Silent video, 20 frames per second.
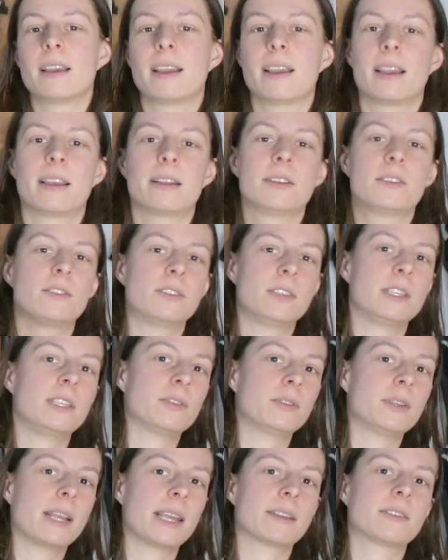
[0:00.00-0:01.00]
and see
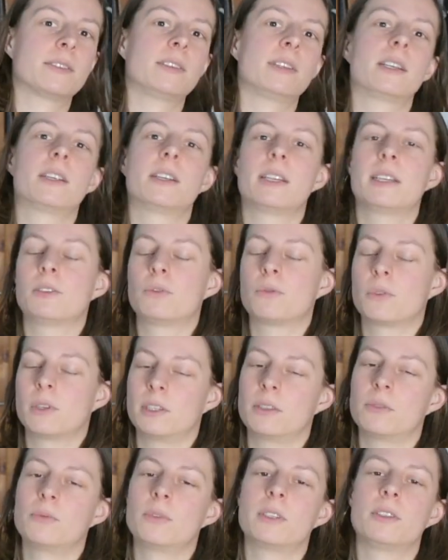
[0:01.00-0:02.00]
you next year in
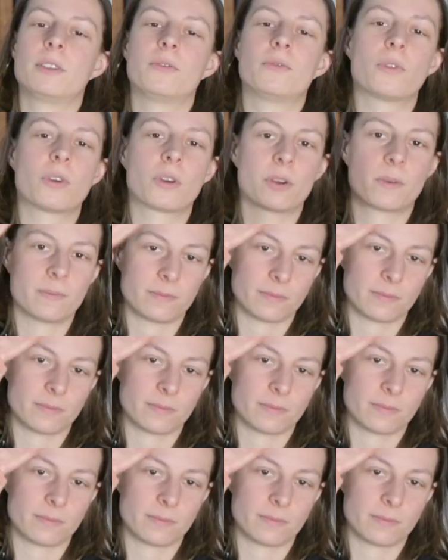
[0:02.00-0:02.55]
2024.